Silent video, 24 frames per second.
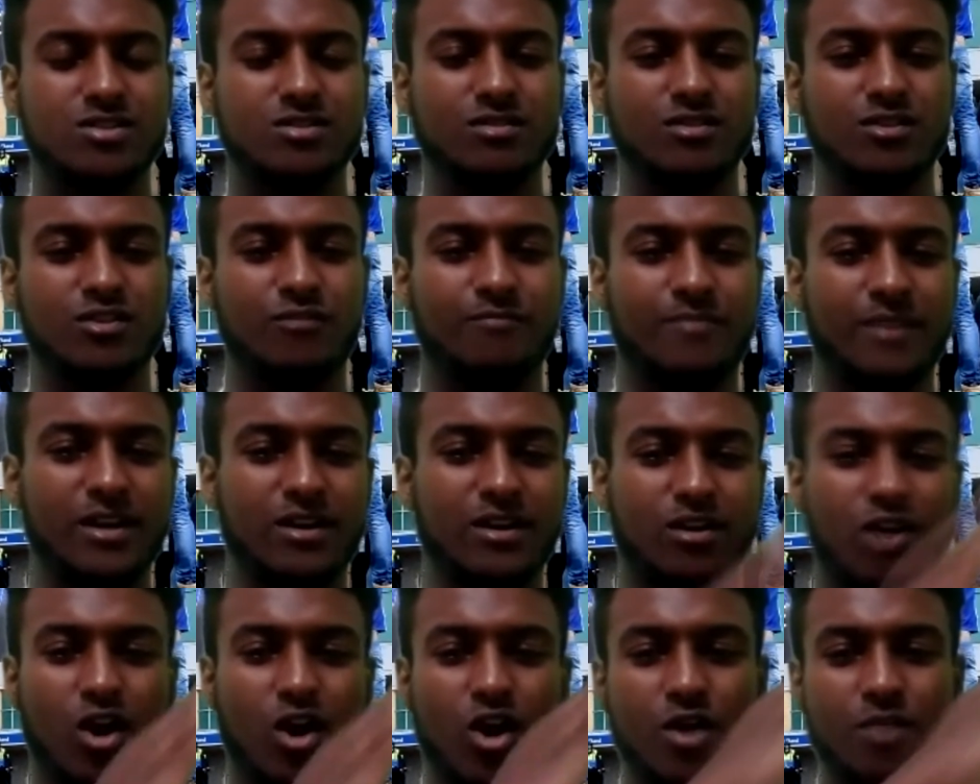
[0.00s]
You've been
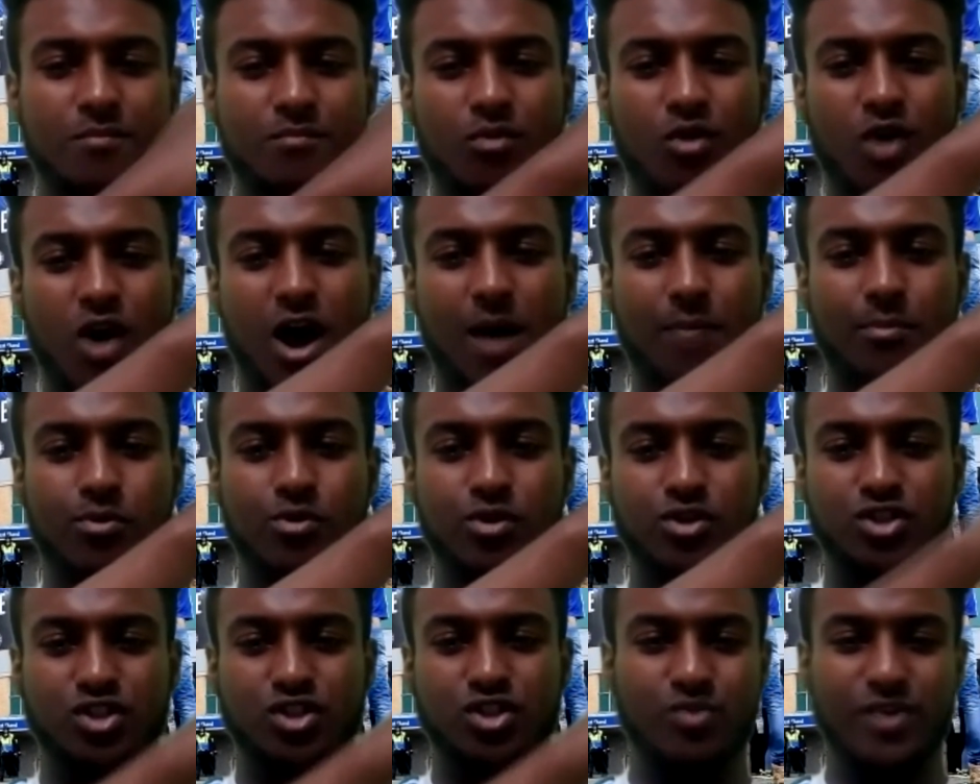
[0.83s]
going more
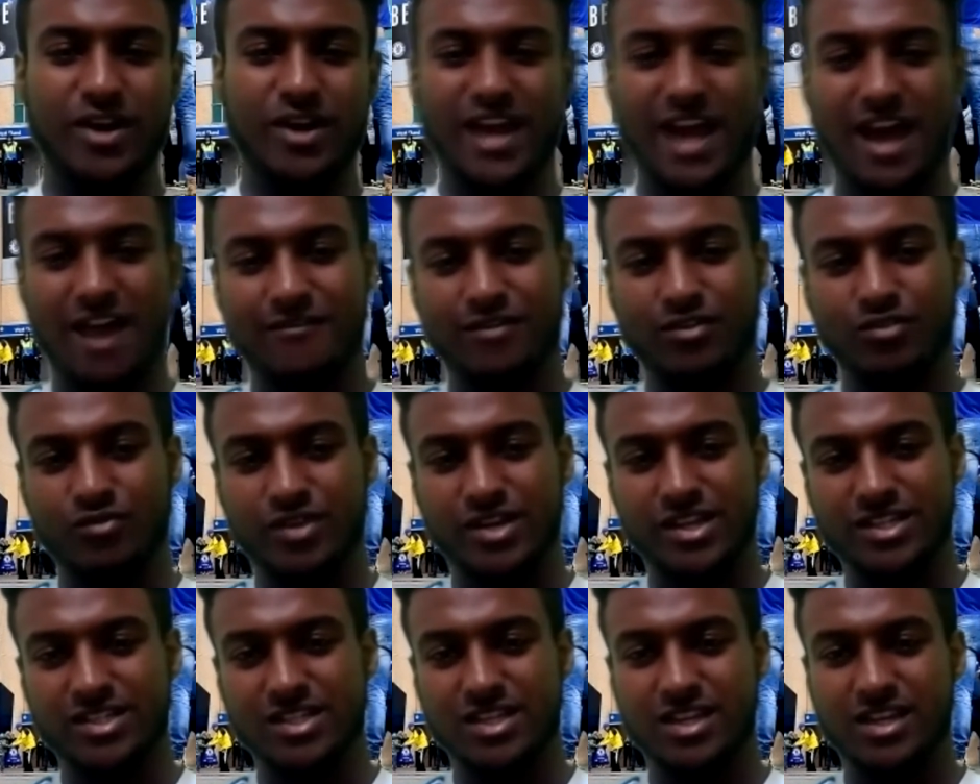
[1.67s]
upwards than we have in
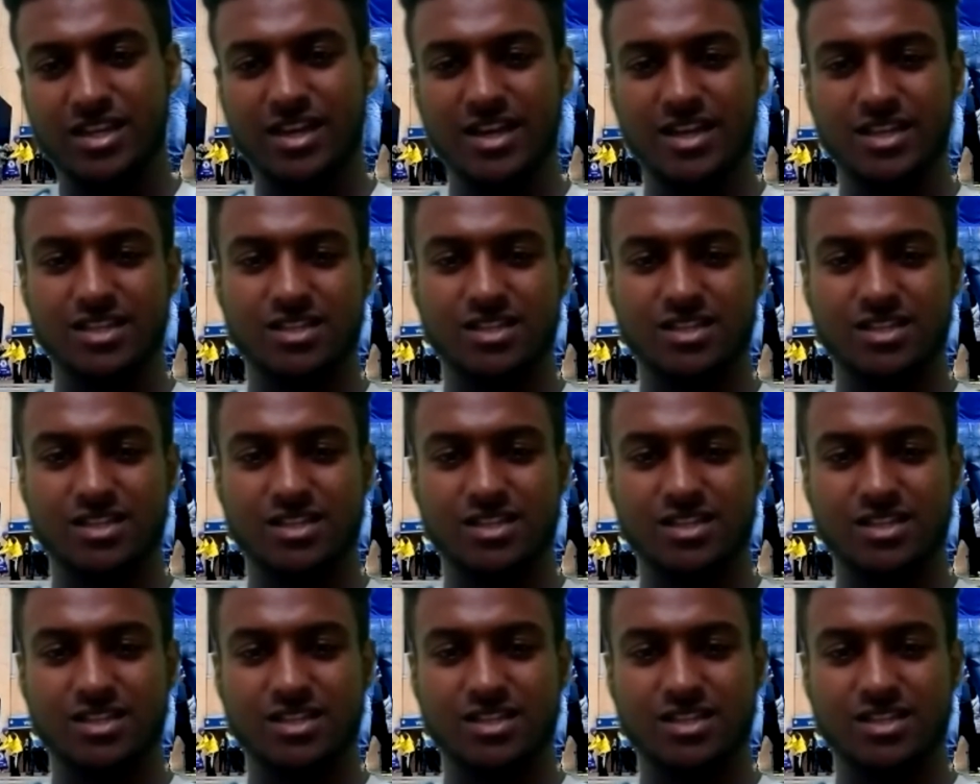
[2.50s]
recent years.